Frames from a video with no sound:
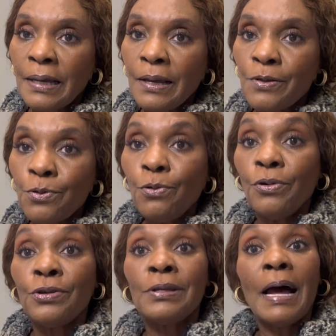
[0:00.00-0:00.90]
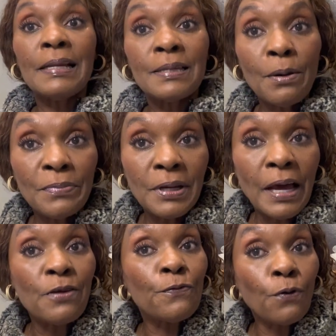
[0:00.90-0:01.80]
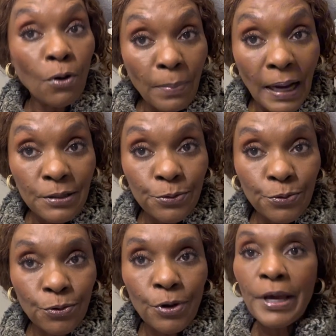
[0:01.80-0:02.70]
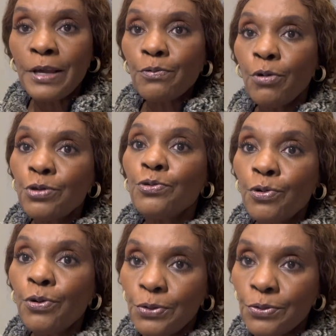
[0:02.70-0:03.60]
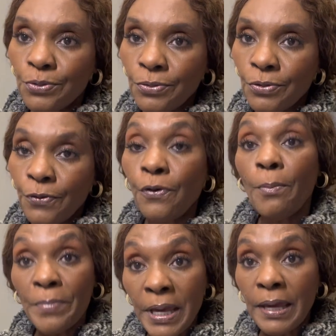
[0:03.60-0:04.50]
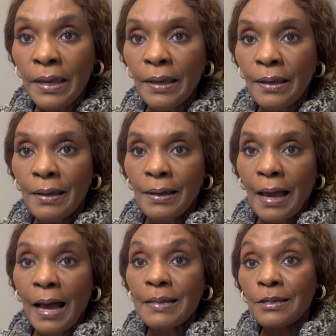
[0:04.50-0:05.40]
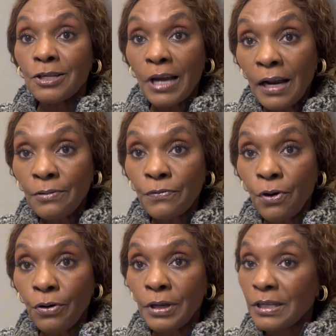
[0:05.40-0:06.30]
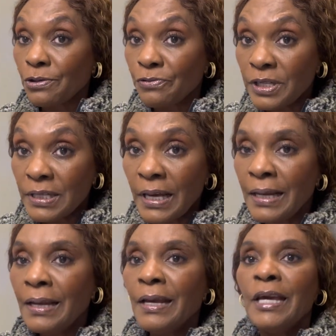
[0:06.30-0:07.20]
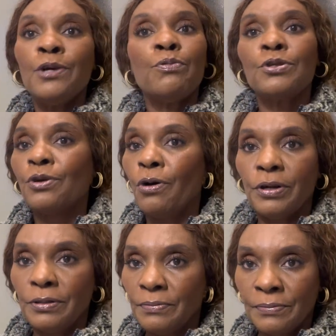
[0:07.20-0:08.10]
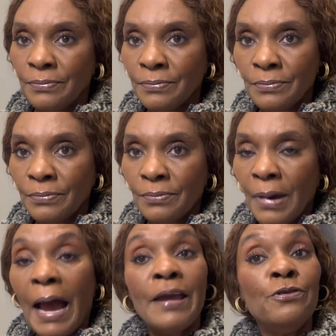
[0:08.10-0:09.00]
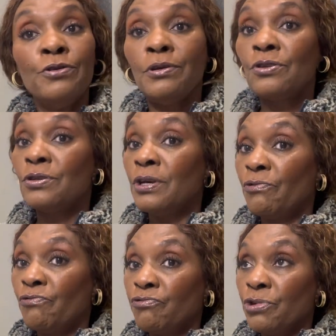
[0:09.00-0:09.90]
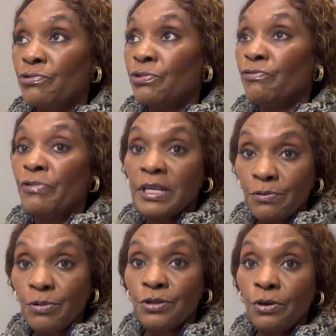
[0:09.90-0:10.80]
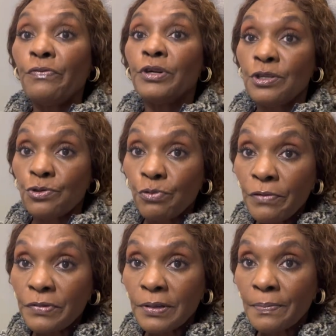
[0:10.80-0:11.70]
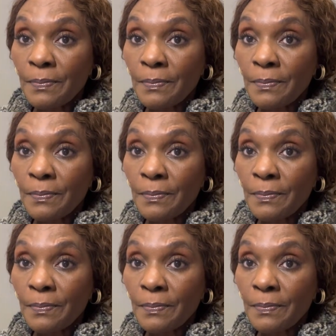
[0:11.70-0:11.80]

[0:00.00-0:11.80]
So that's something that you fall back to is what you go to. For me, as a child of God, as a Christian, it was God. I knew the race was not for the swift,